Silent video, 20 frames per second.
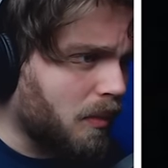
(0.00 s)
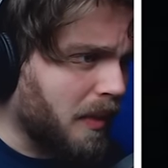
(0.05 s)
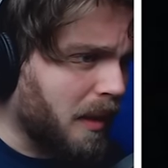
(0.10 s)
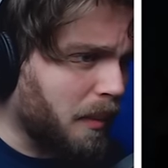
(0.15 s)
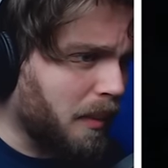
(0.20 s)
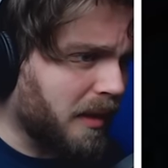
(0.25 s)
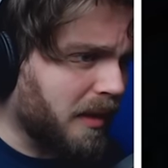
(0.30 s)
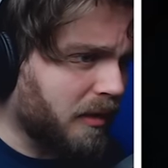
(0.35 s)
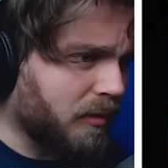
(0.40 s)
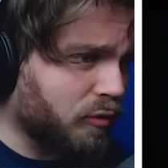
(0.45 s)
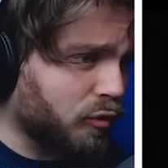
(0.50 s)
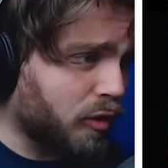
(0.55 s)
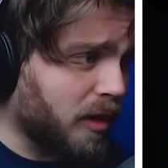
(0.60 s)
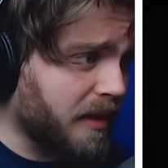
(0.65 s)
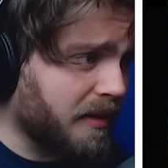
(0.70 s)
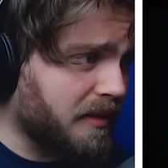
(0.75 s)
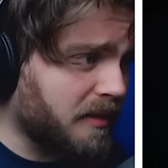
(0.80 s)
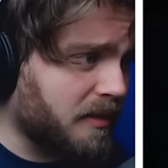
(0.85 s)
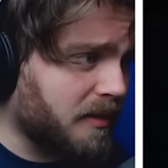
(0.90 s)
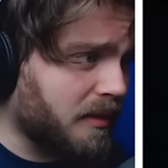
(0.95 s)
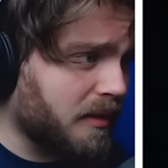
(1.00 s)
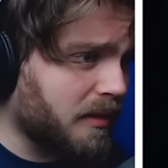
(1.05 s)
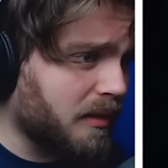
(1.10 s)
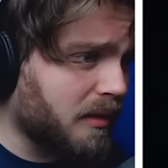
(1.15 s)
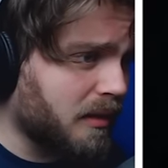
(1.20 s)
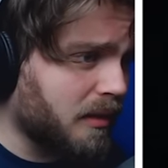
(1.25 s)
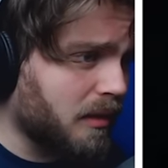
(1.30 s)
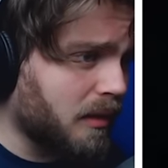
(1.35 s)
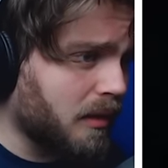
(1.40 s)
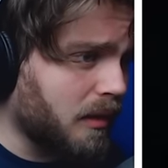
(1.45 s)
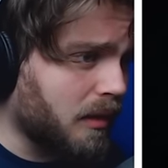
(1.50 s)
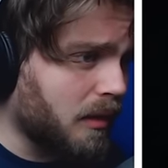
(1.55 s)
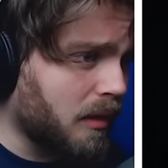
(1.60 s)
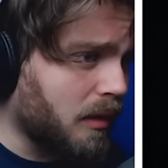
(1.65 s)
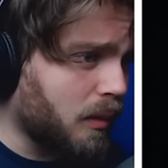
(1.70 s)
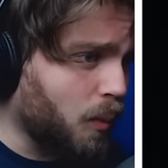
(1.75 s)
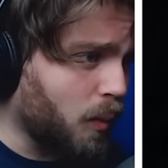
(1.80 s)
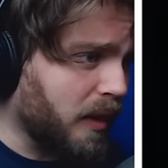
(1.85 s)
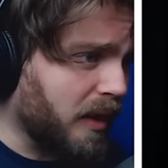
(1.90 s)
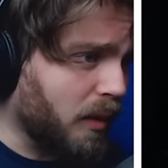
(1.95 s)
where we can rest,
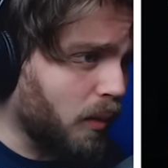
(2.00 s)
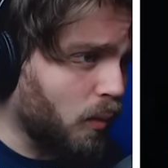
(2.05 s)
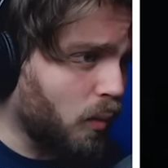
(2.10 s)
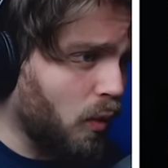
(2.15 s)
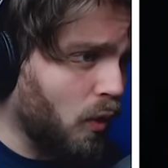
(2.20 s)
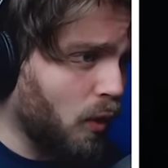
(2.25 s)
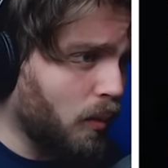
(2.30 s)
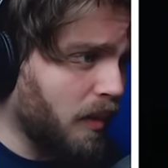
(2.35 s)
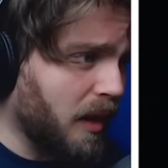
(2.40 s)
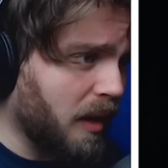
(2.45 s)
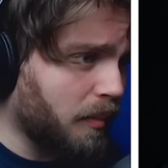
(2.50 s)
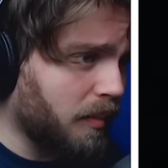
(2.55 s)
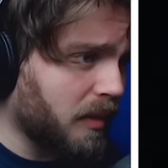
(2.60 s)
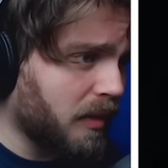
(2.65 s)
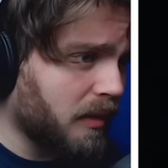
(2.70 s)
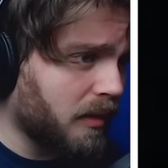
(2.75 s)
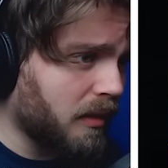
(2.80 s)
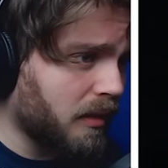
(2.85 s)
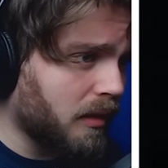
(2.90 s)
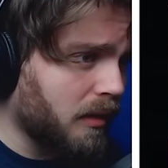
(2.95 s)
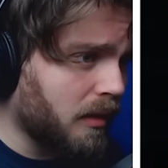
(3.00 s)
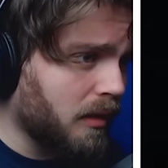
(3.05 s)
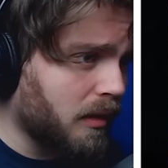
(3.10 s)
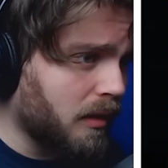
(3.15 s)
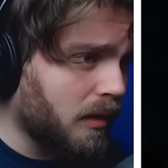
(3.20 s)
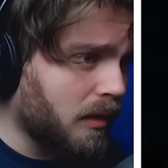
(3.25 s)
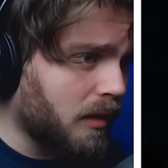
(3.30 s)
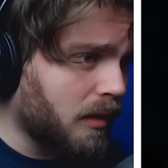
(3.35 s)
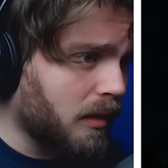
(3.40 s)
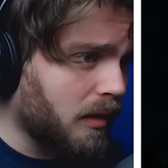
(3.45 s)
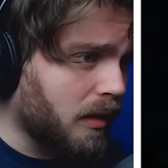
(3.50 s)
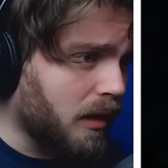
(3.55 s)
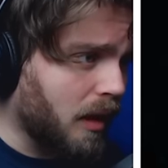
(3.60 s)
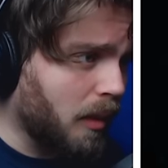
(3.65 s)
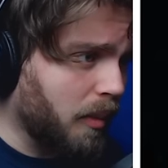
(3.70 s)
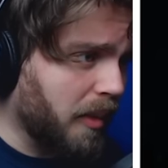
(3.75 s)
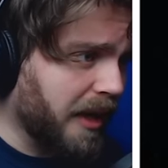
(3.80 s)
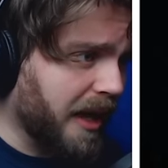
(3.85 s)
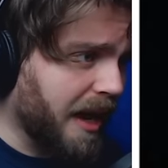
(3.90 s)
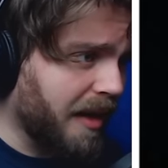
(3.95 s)
we can warm up,
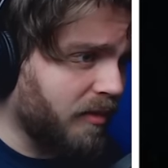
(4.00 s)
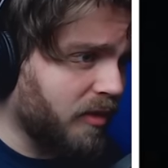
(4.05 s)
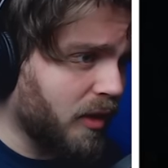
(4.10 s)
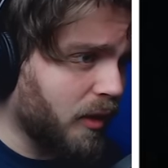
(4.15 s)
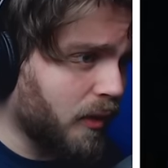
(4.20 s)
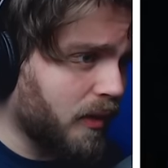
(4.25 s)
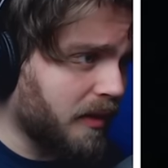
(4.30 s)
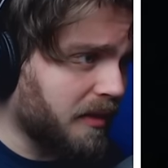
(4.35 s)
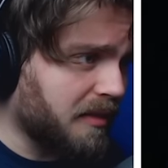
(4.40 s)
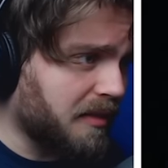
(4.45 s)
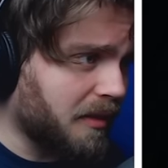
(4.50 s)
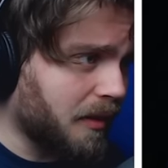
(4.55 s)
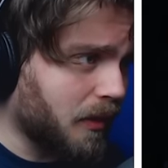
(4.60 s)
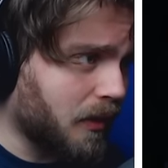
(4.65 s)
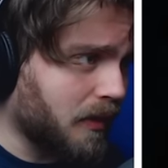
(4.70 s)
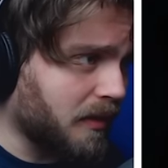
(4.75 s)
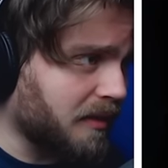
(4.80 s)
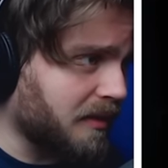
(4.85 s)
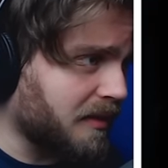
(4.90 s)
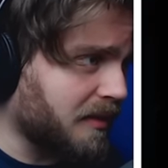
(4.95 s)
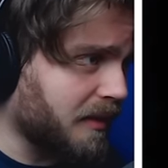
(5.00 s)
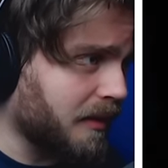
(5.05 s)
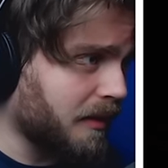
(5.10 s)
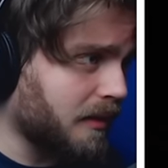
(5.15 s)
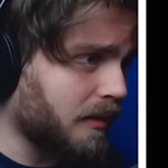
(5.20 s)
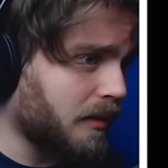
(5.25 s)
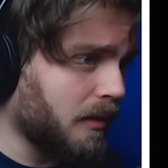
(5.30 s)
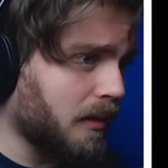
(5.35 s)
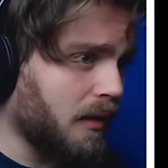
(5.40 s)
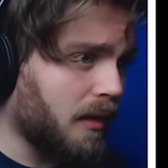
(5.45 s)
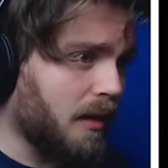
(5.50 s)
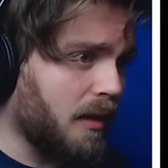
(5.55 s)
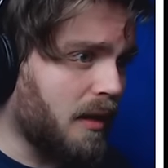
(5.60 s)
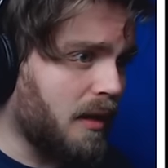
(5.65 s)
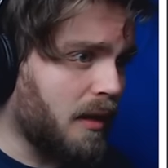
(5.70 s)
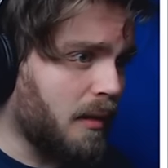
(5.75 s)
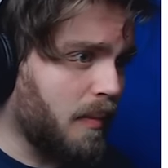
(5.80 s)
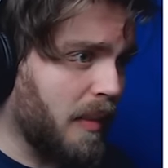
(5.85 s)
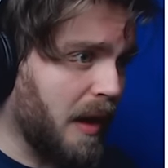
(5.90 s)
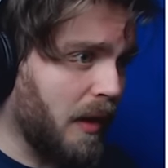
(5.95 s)
and we have no concerns
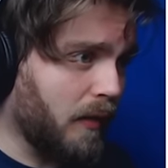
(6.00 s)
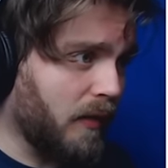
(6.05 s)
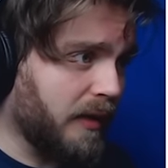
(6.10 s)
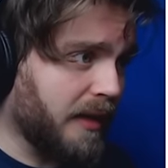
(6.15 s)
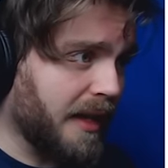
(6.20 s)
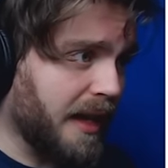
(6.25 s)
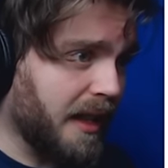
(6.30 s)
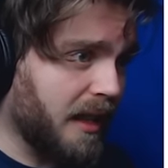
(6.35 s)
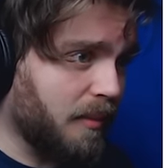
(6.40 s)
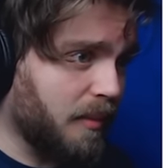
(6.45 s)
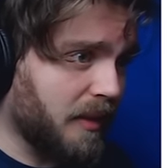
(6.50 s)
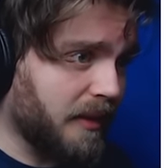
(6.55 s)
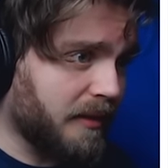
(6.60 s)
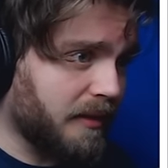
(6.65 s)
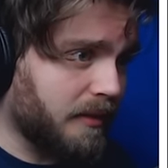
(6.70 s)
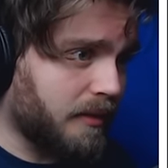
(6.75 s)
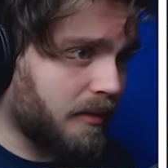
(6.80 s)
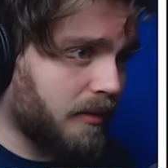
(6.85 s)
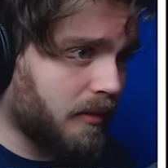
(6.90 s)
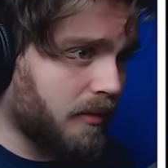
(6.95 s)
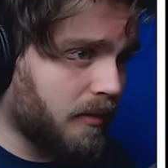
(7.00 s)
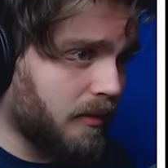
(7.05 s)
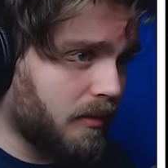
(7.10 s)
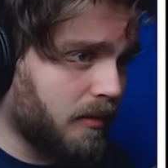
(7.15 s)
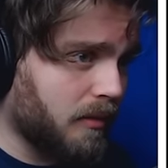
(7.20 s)
about the elements.